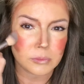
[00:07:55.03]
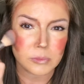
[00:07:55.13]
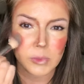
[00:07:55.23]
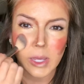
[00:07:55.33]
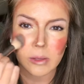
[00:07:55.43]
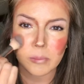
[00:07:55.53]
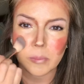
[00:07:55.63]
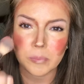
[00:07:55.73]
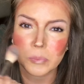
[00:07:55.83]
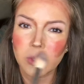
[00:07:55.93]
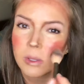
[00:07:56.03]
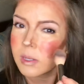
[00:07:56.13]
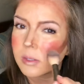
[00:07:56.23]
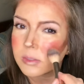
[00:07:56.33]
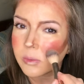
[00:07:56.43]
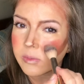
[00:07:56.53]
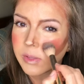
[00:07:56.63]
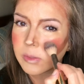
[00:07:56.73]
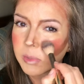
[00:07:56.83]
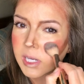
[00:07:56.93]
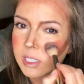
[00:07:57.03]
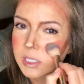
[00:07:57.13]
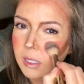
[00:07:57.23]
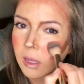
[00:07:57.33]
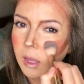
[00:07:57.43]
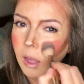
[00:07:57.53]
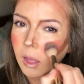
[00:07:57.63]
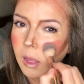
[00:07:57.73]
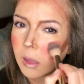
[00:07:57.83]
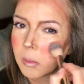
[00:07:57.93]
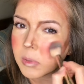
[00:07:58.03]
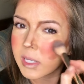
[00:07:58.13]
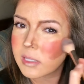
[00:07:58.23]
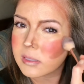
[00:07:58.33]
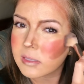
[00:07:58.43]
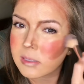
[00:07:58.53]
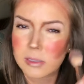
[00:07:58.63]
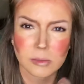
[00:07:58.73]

Okay, so we've got the blush placed.